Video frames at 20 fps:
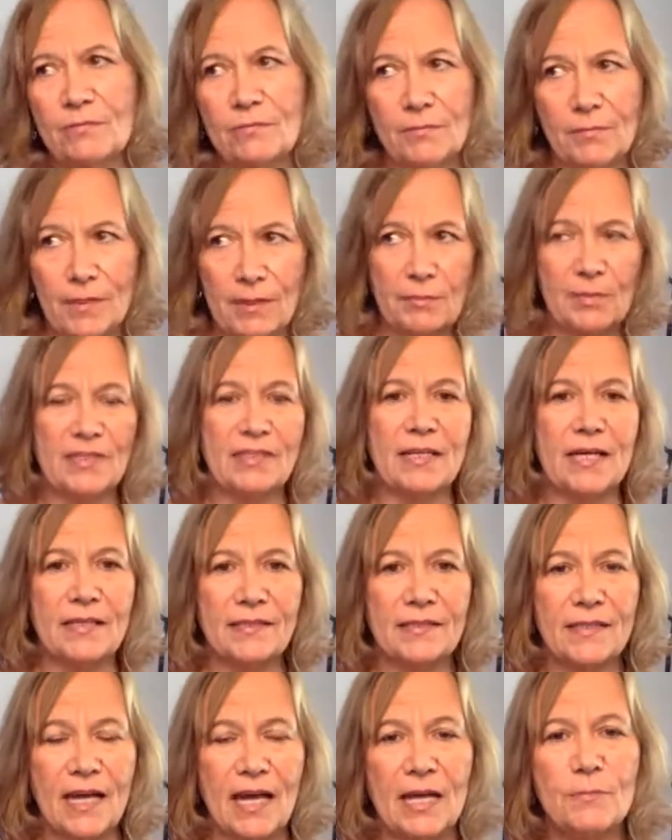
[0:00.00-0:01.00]
well, maybe
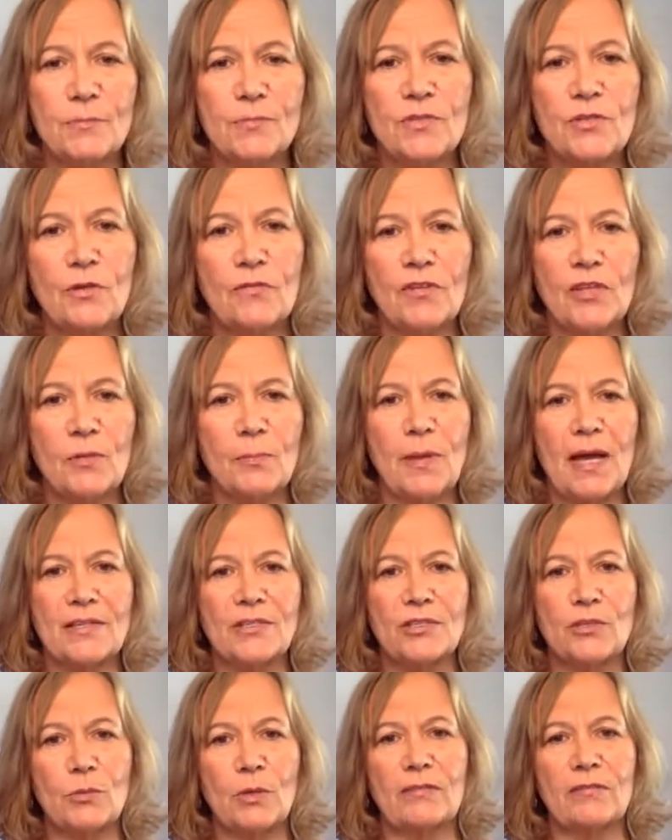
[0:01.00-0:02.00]
10 times over the
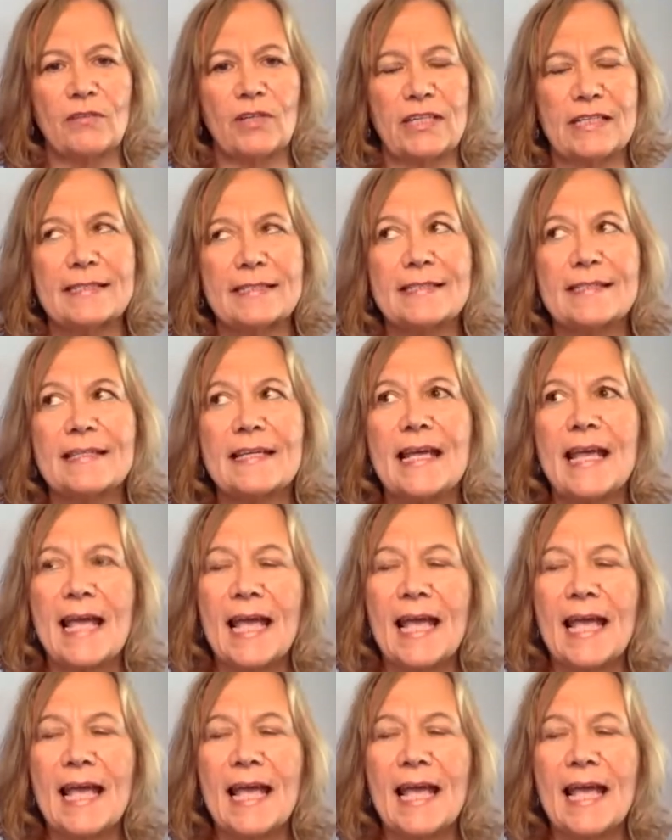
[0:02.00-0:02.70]
past 12 years.